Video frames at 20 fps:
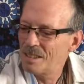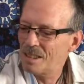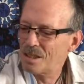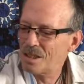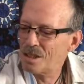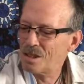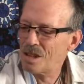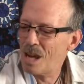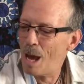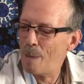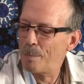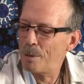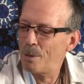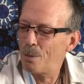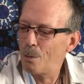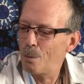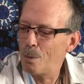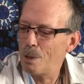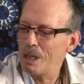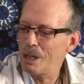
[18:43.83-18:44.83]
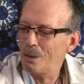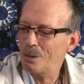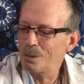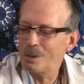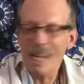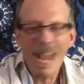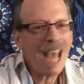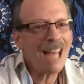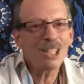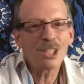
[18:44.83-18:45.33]
Should just happen
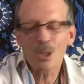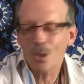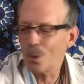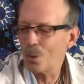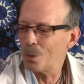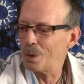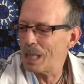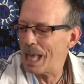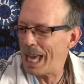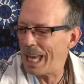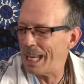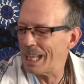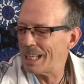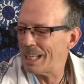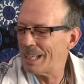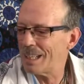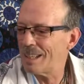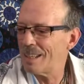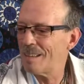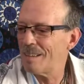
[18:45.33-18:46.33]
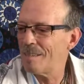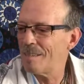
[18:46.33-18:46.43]
real natural-like.